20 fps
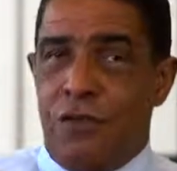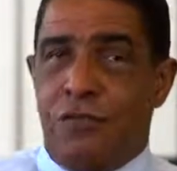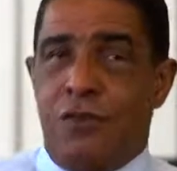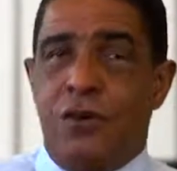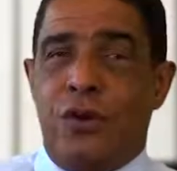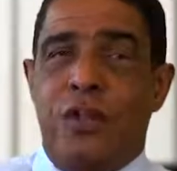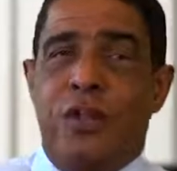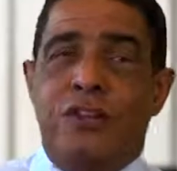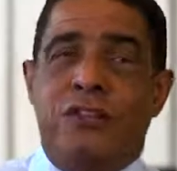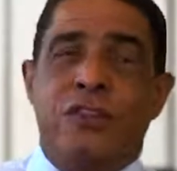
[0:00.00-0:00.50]

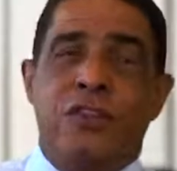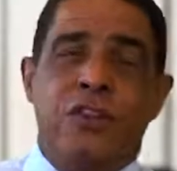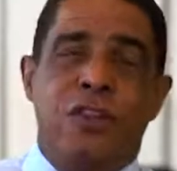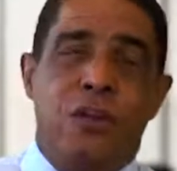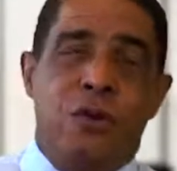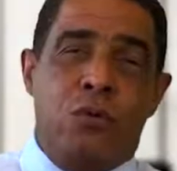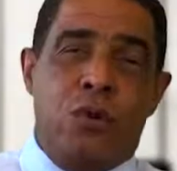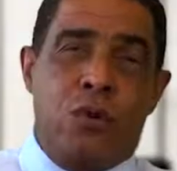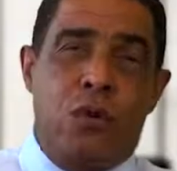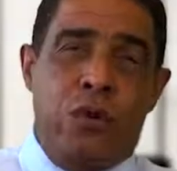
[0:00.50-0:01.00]
for less than
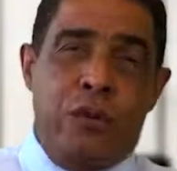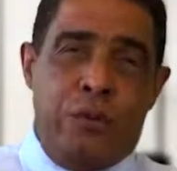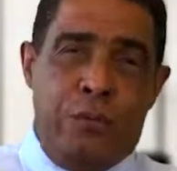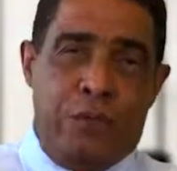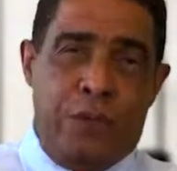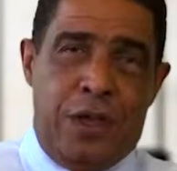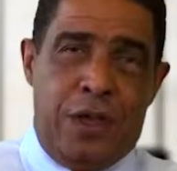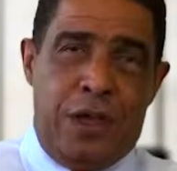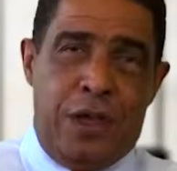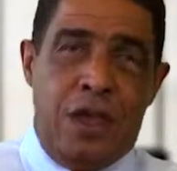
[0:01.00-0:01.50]
they were going to
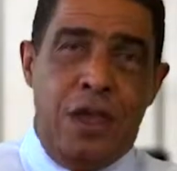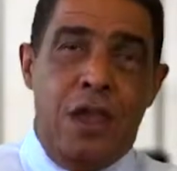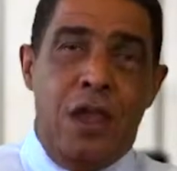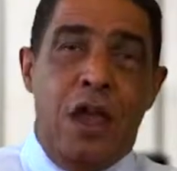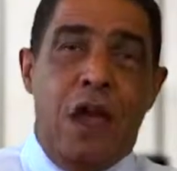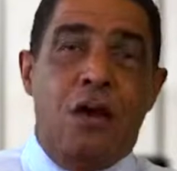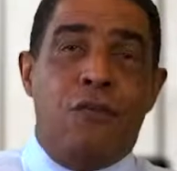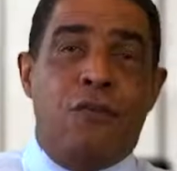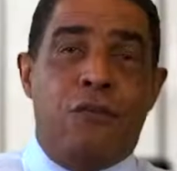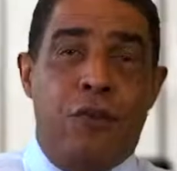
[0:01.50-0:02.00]
pay
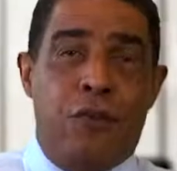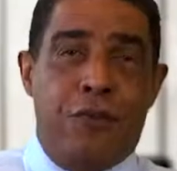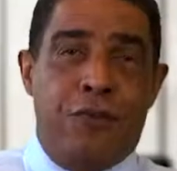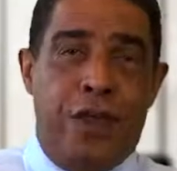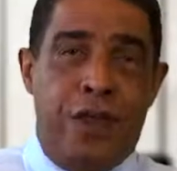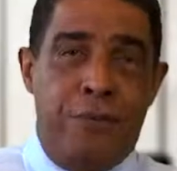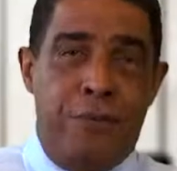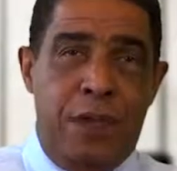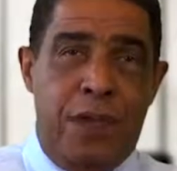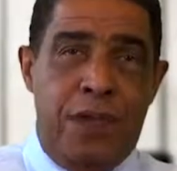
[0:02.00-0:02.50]
a
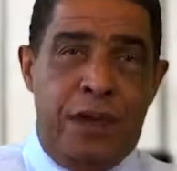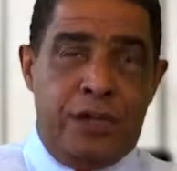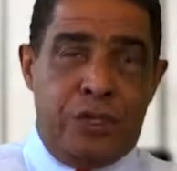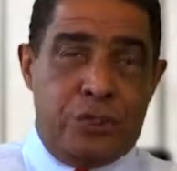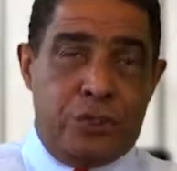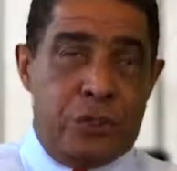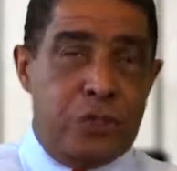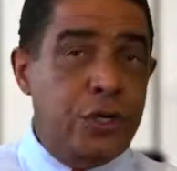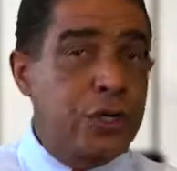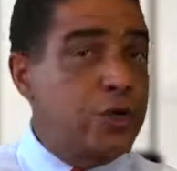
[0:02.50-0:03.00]
full-time
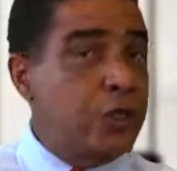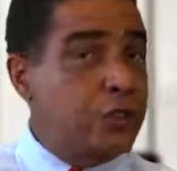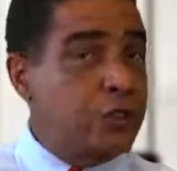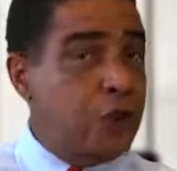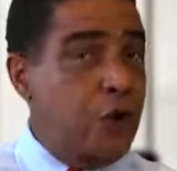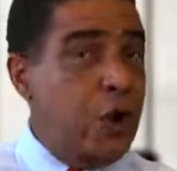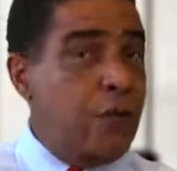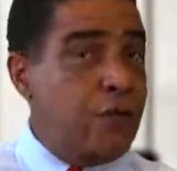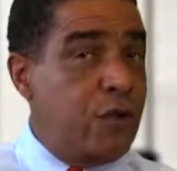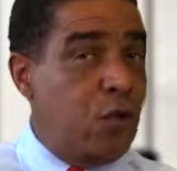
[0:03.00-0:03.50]
manager.
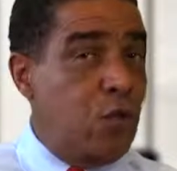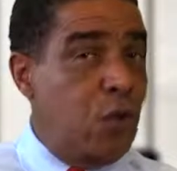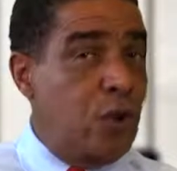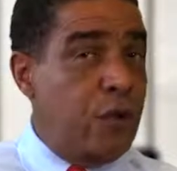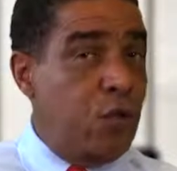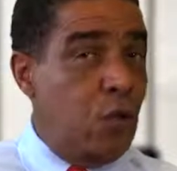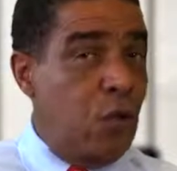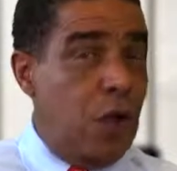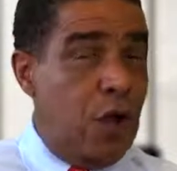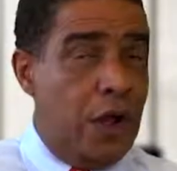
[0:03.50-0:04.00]
So
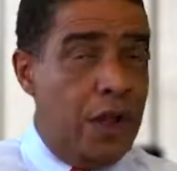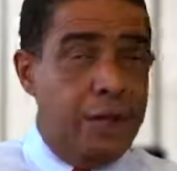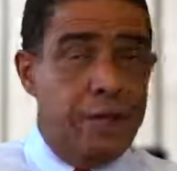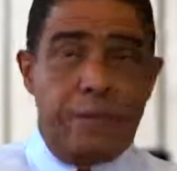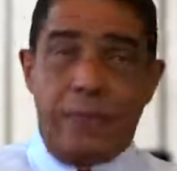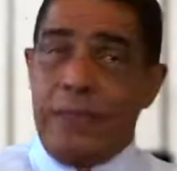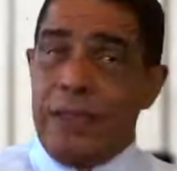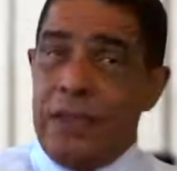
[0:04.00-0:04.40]
everyone won.